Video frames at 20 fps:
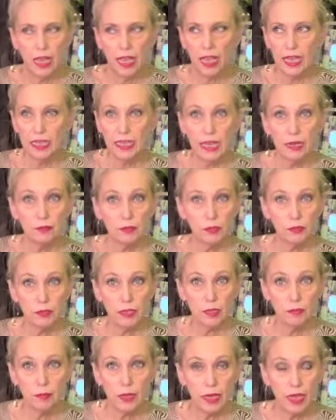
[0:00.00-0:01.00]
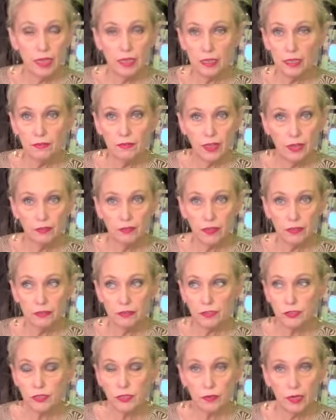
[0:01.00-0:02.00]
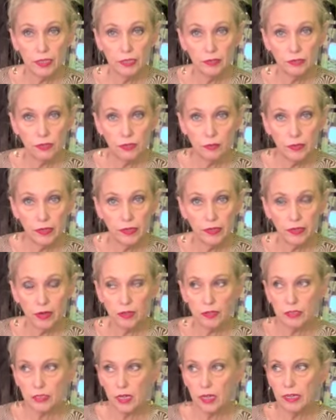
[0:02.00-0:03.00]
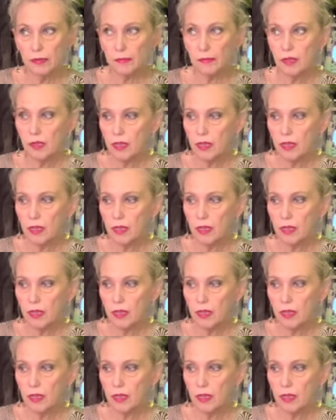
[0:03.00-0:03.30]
And that was one of my, I love that fragrance too. I used to wear it all the time.